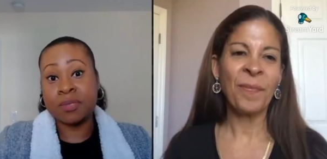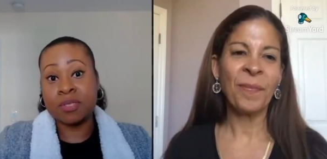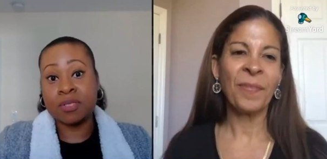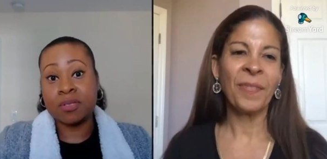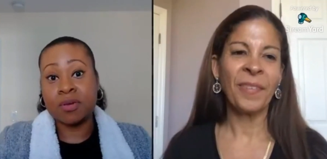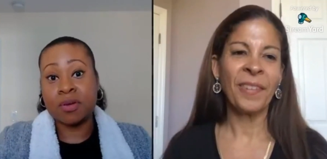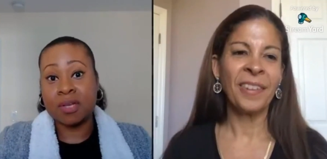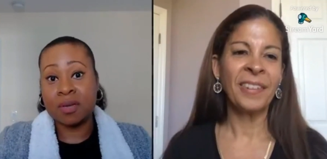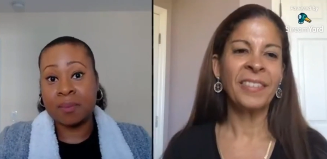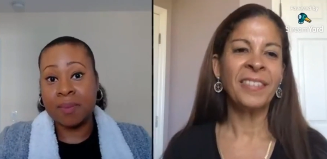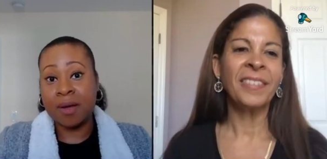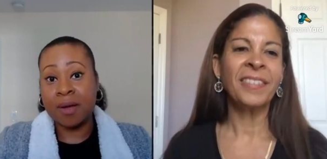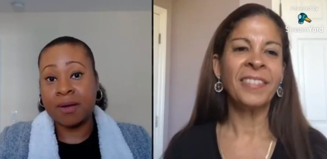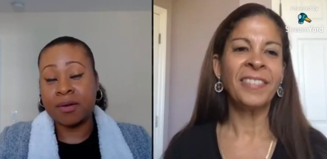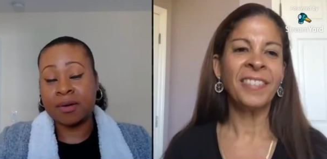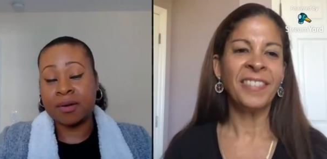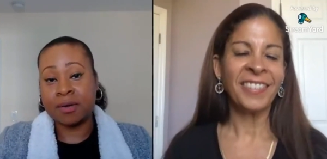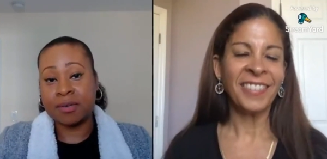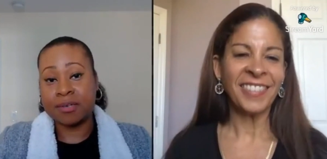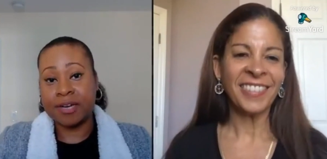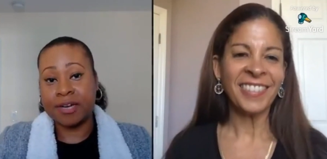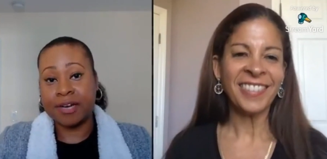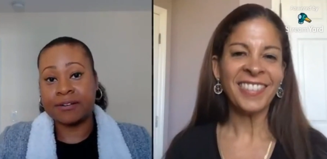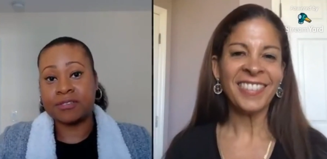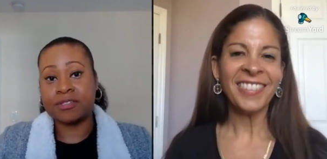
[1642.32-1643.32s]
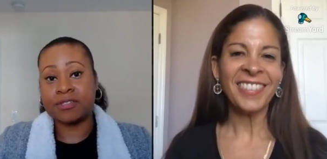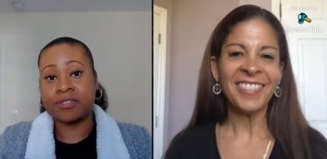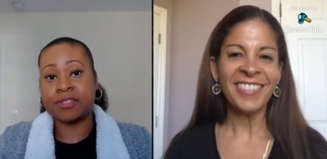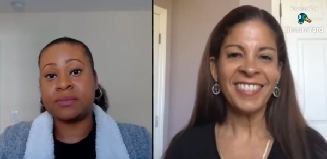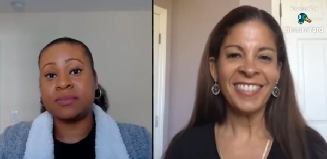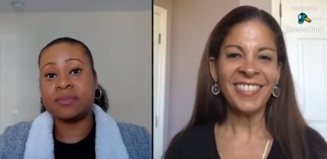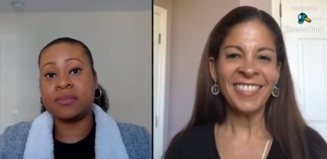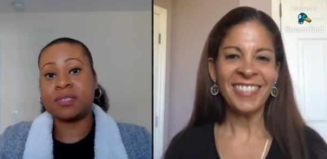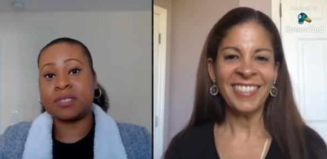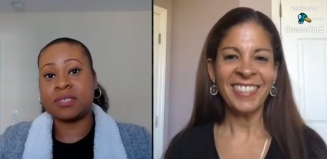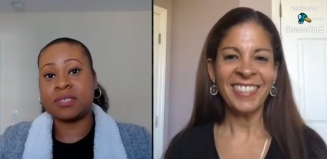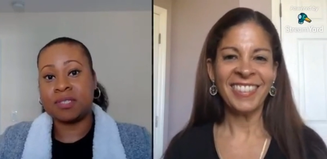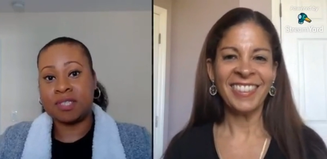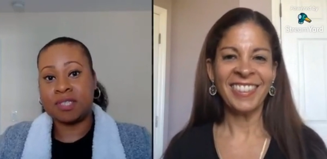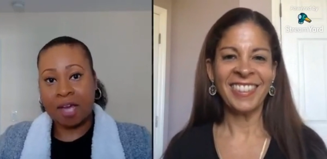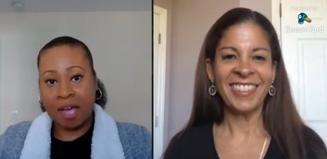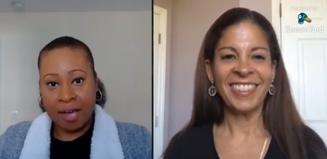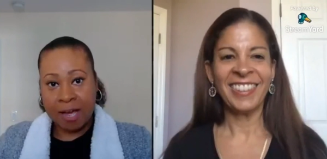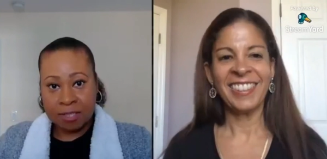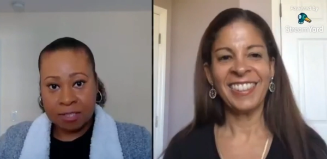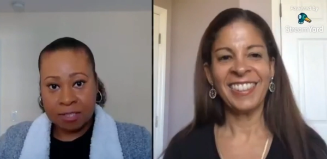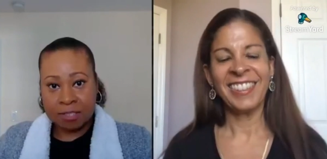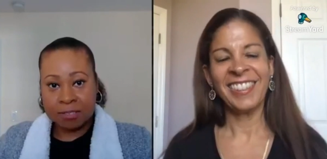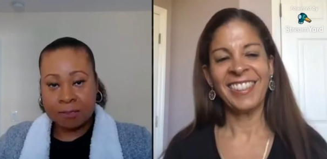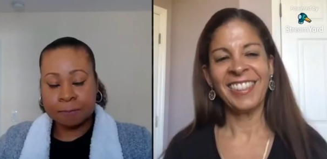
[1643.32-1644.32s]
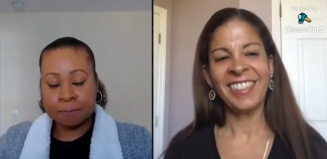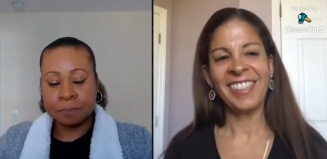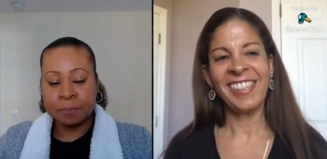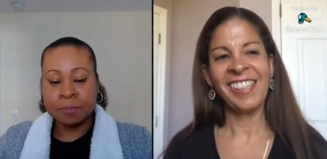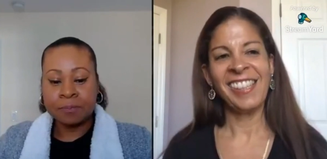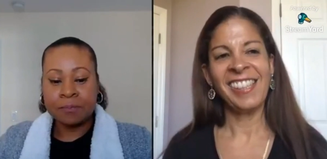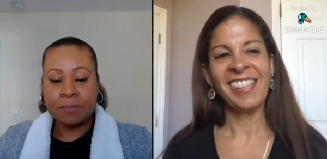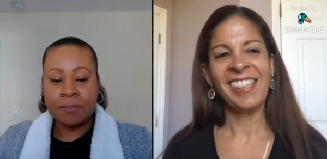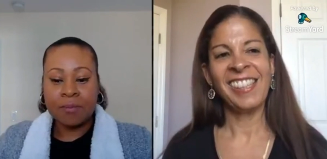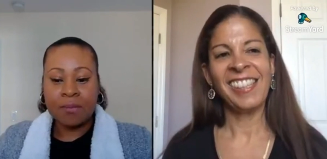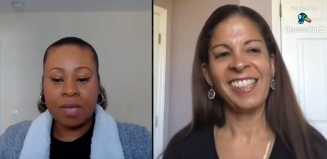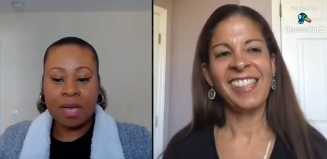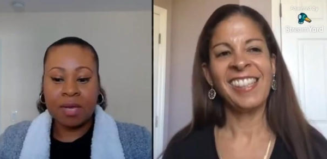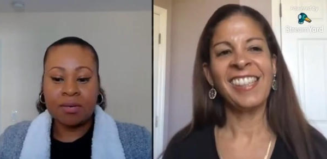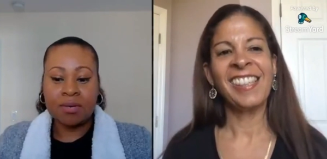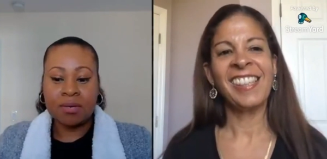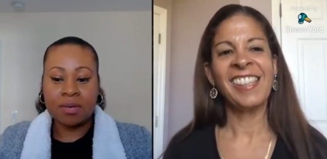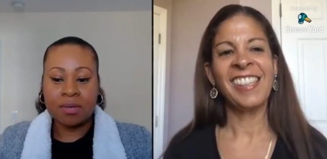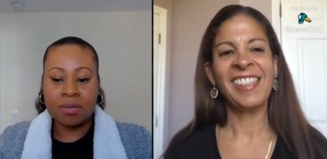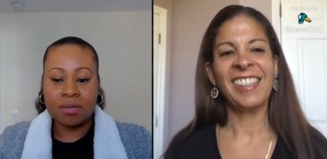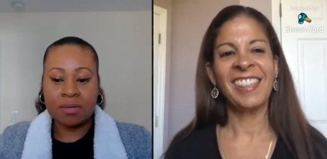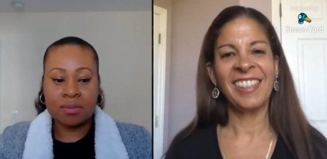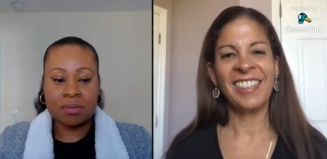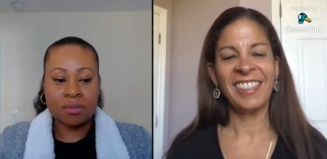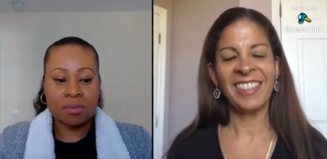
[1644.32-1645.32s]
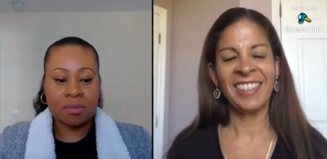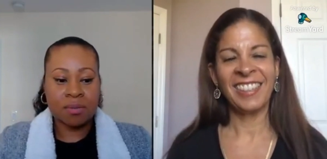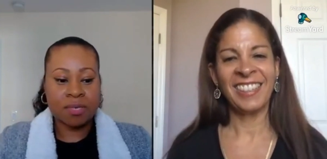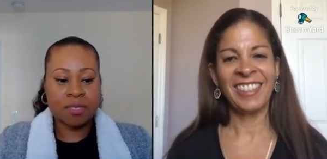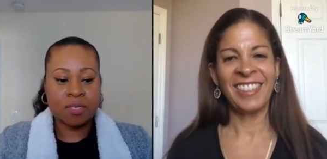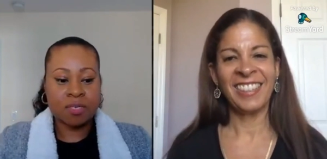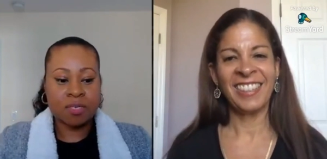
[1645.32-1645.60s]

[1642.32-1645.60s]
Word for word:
Speaker 1: been talking about in our live streams into action. I know,